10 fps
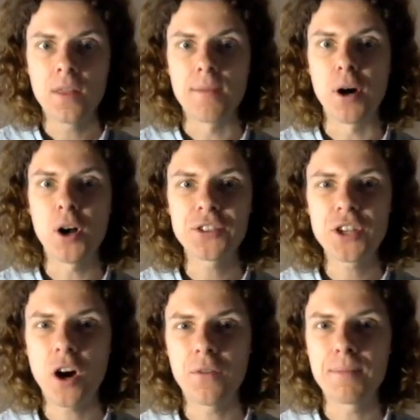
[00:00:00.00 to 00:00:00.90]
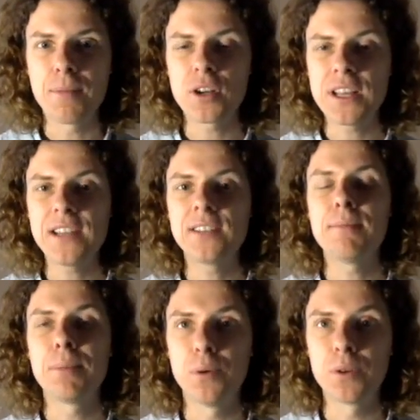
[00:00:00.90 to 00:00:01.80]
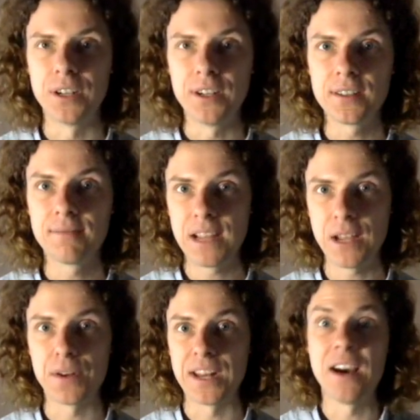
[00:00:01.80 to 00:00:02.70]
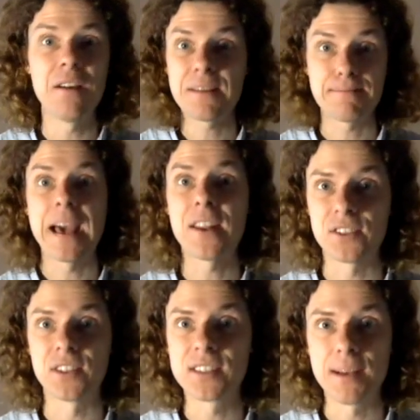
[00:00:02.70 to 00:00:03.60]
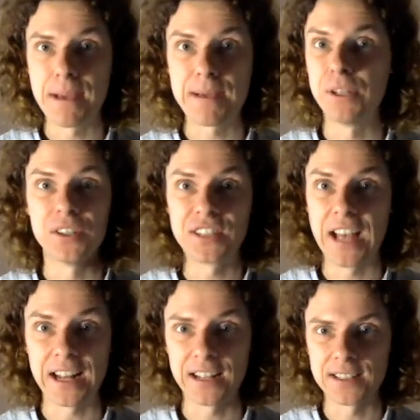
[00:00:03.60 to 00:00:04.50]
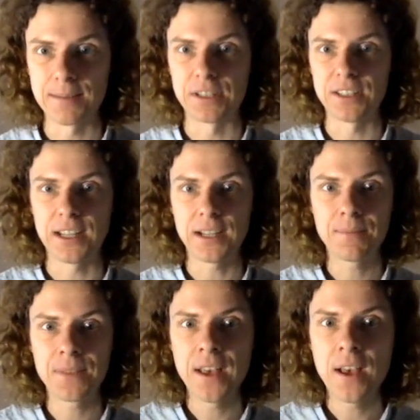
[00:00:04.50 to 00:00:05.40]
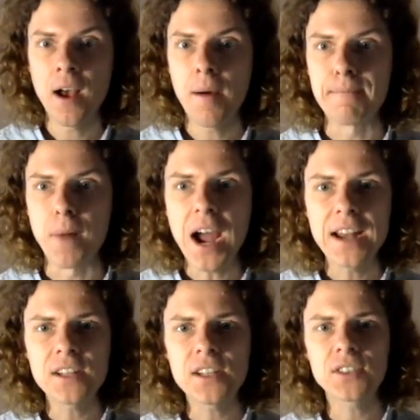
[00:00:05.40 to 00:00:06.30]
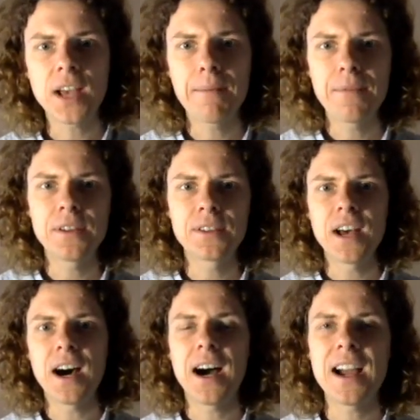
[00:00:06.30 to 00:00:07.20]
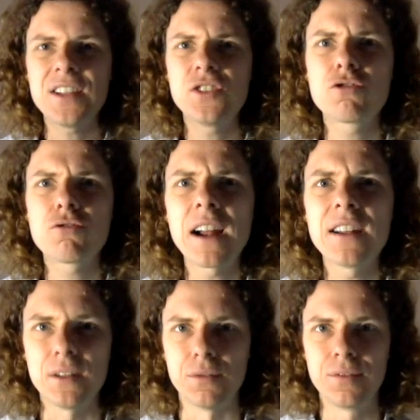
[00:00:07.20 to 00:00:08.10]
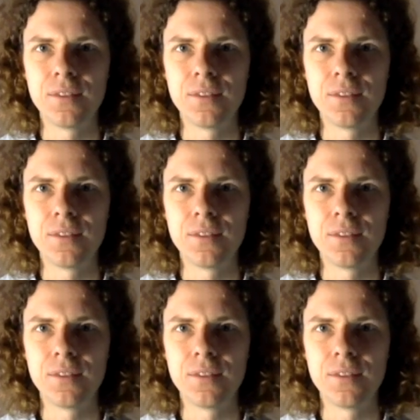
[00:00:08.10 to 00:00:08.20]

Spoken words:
The posture of the body is important here and now. It matters that some people are standing and some are sitting. Minor discomforts are instructive.